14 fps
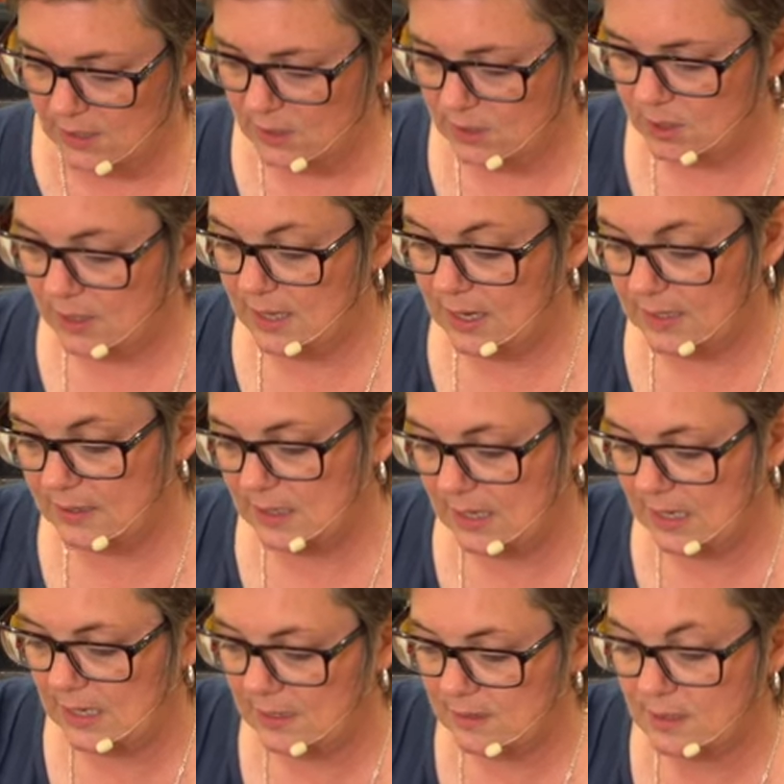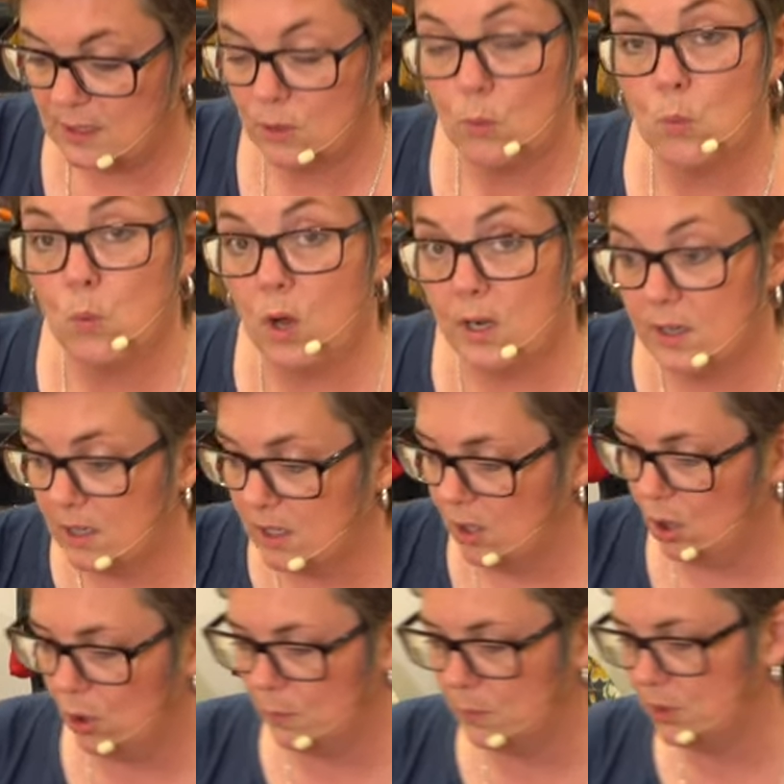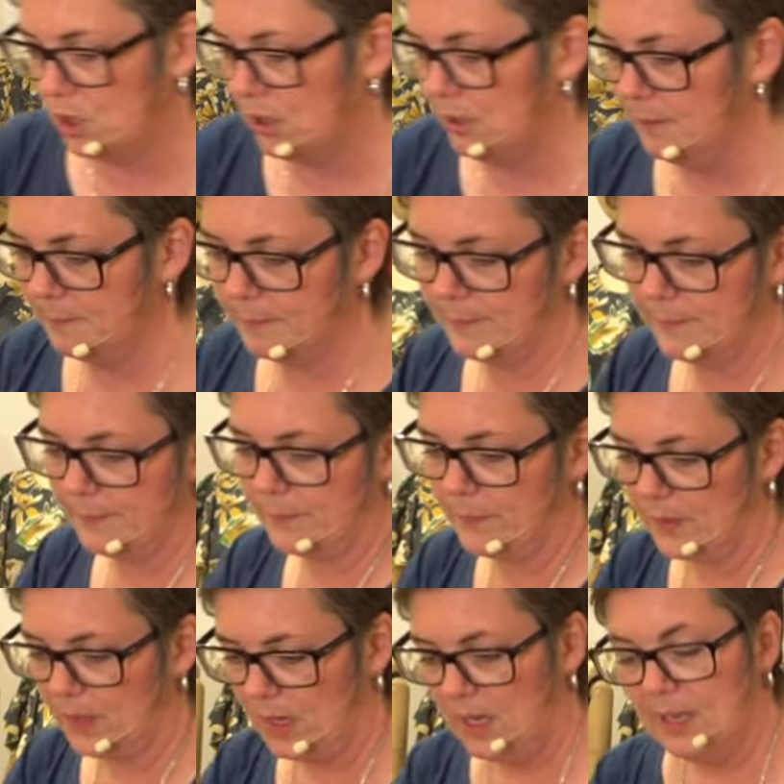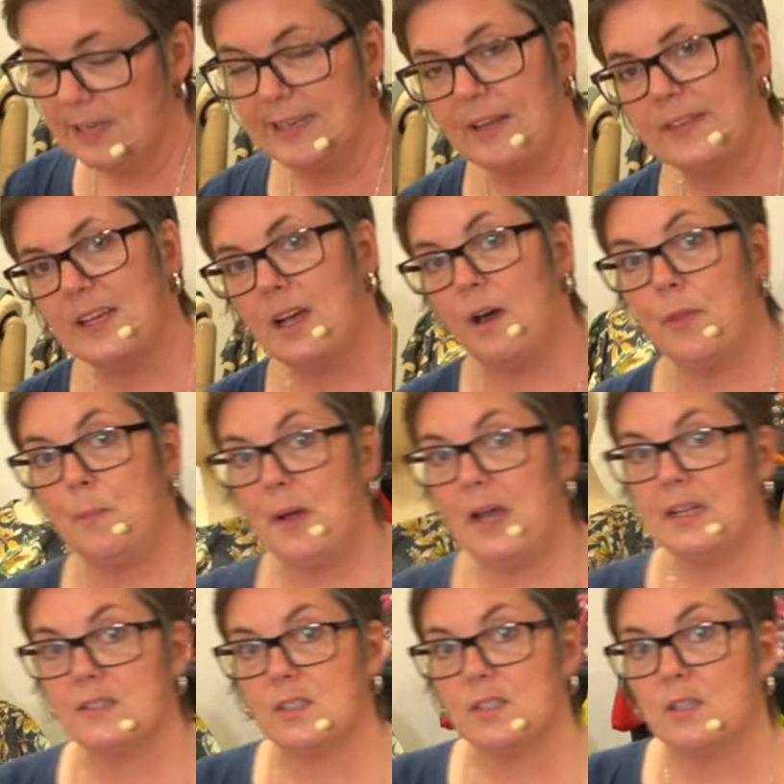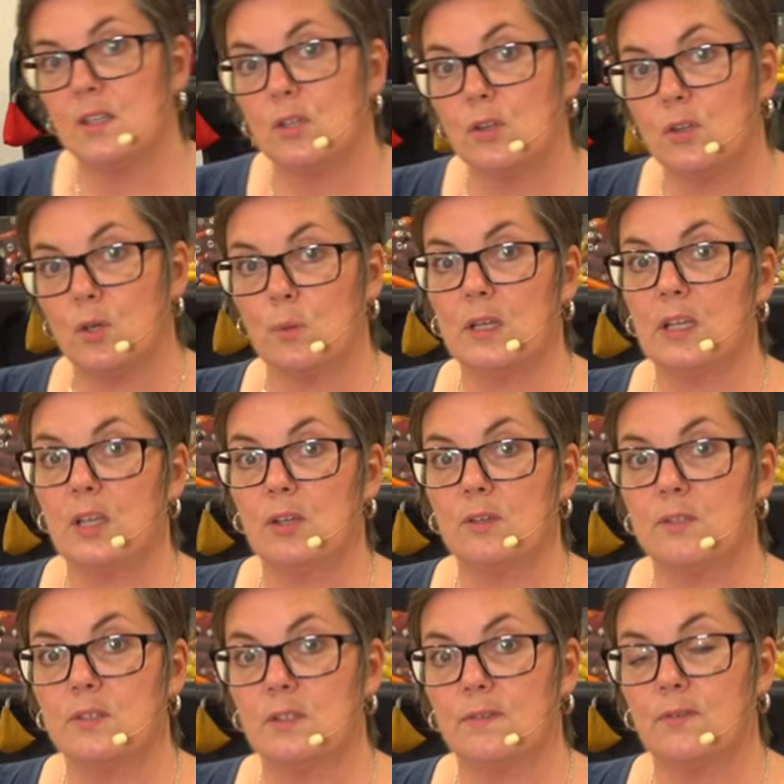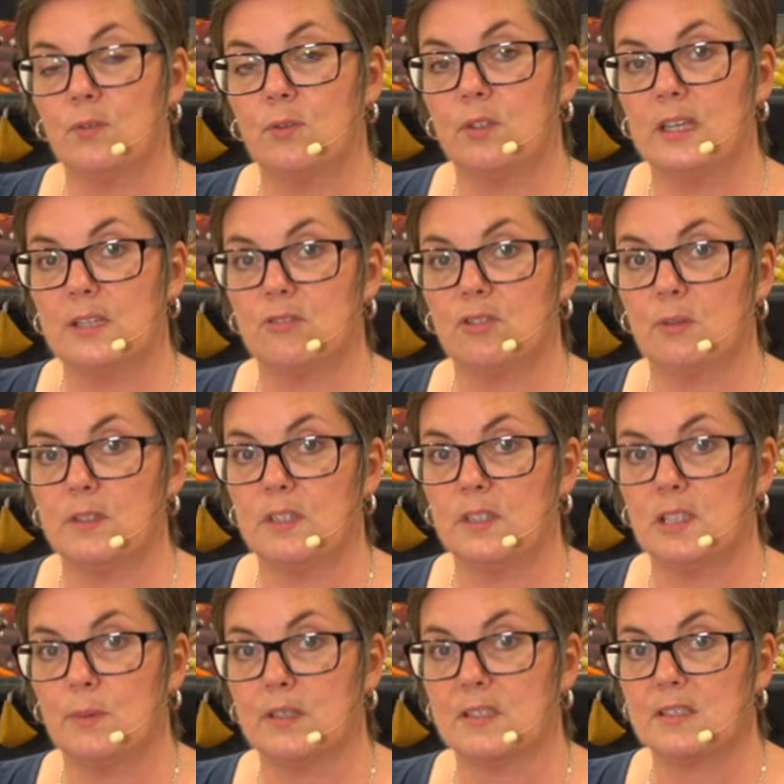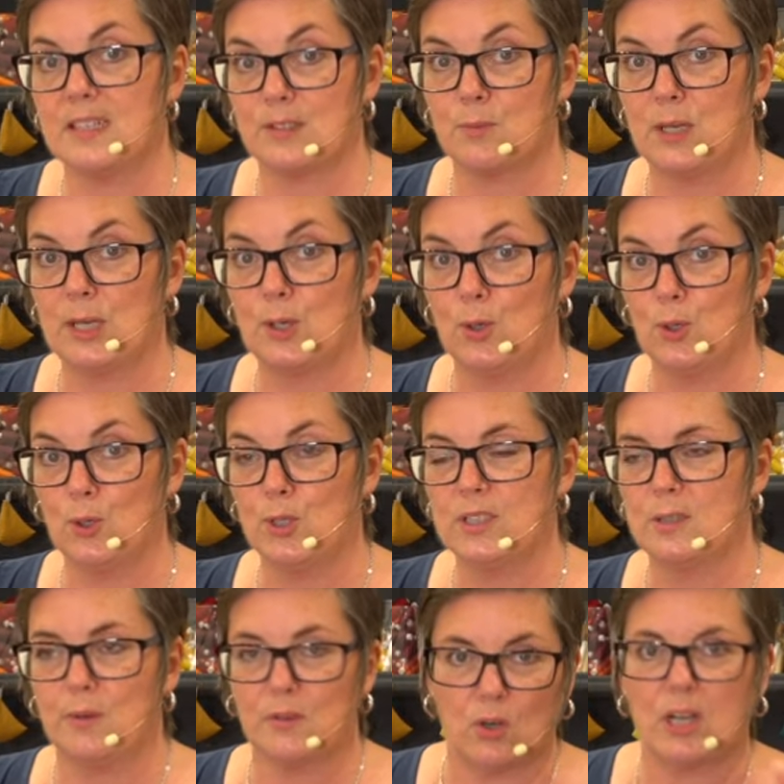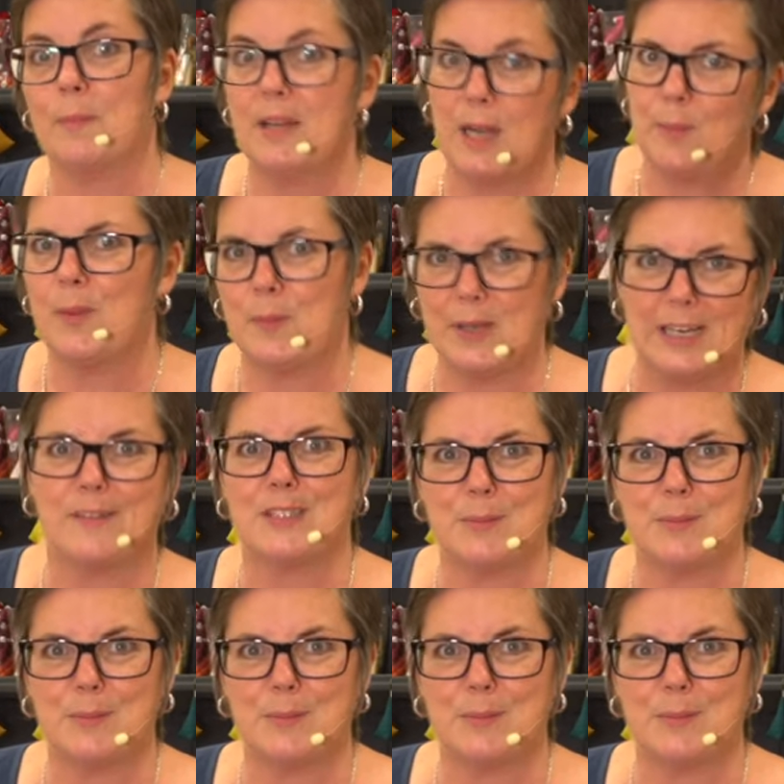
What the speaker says: So that is one option. Now, the other pattern that we use for the Intro into Sewing six-week course that we've got coming up at the beginning of